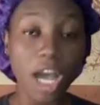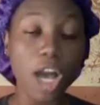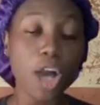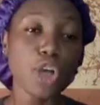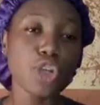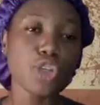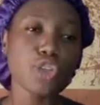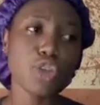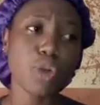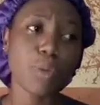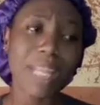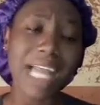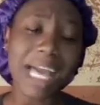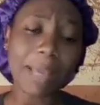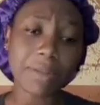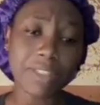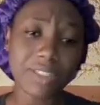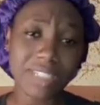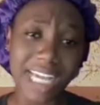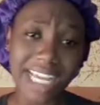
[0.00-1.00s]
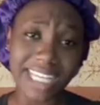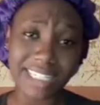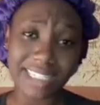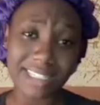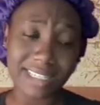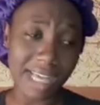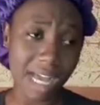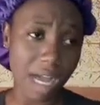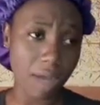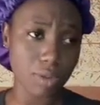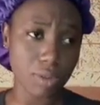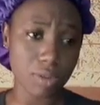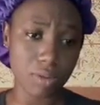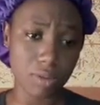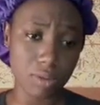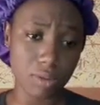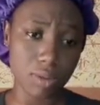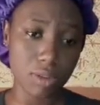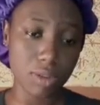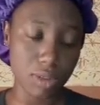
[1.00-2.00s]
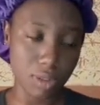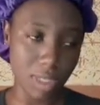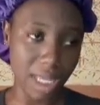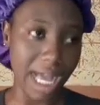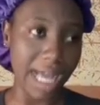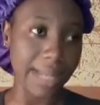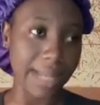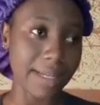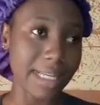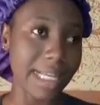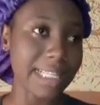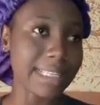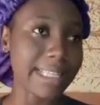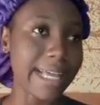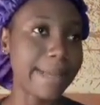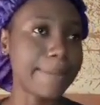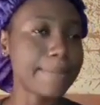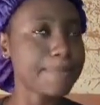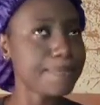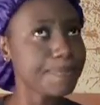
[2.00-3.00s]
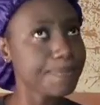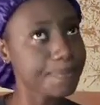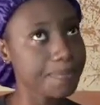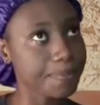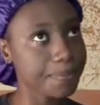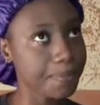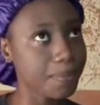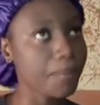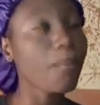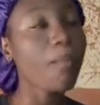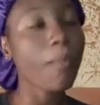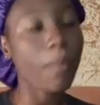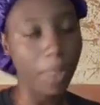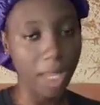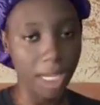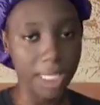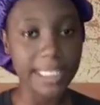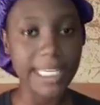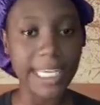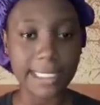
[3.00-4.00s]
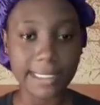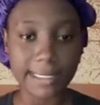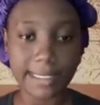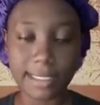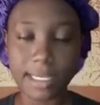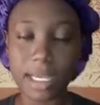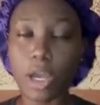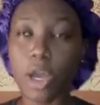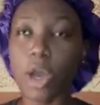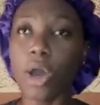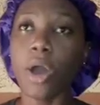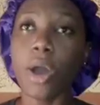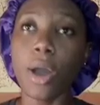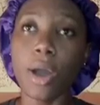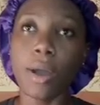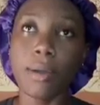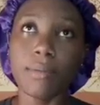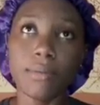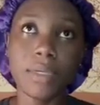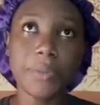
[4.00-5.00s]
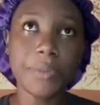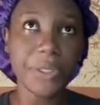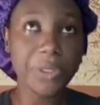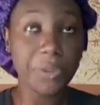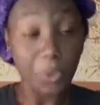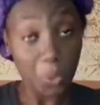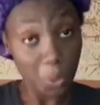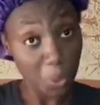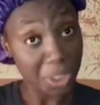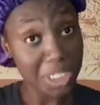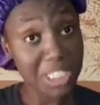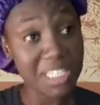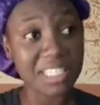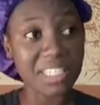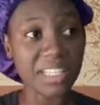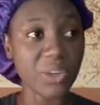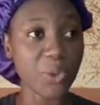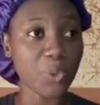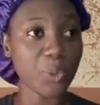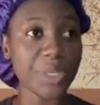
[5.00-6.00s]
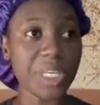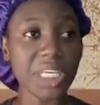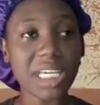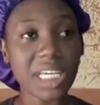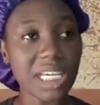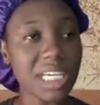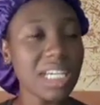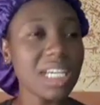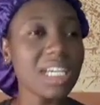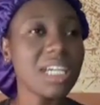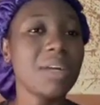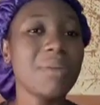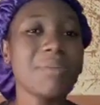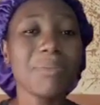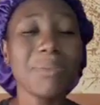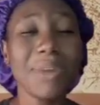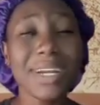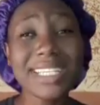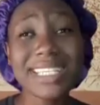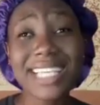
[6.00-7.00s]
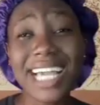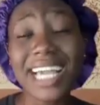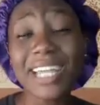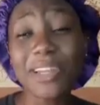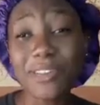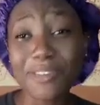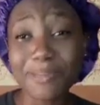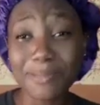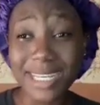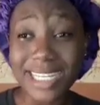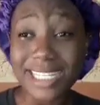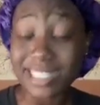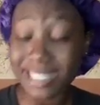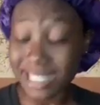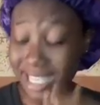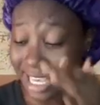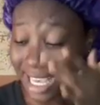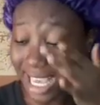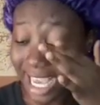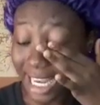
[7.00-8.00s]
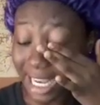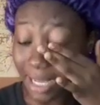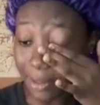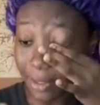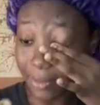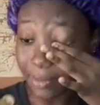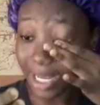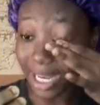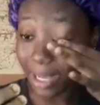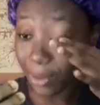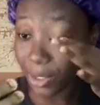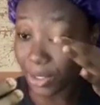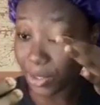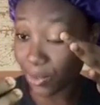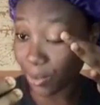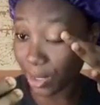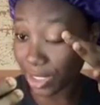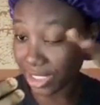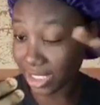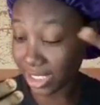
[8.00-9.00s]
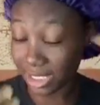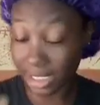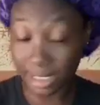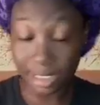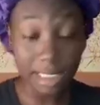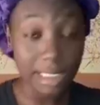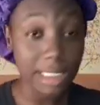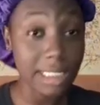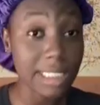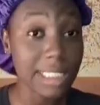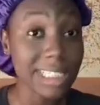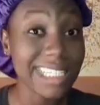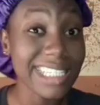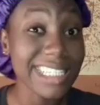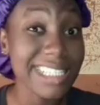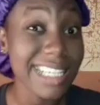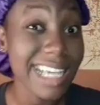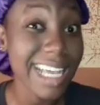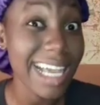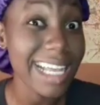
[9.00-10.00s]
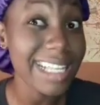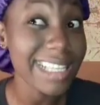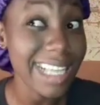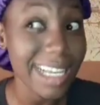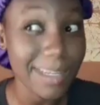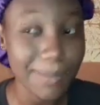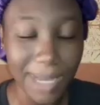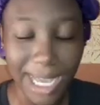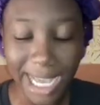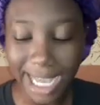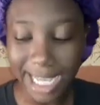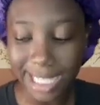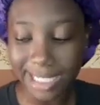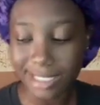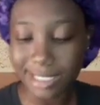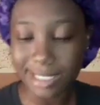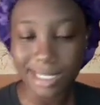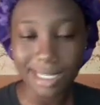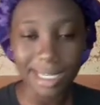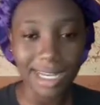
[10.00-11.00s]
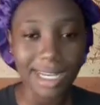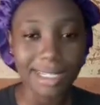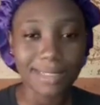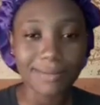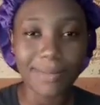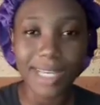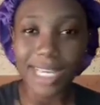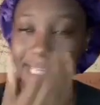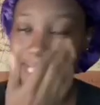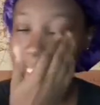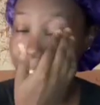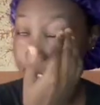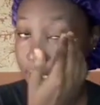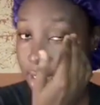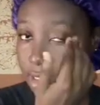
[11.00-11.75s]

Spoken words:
So will I be trying this out another time? Yes, maybe once in a week, but it's kind of messy, and when I was watching it, it entered my eyes, and then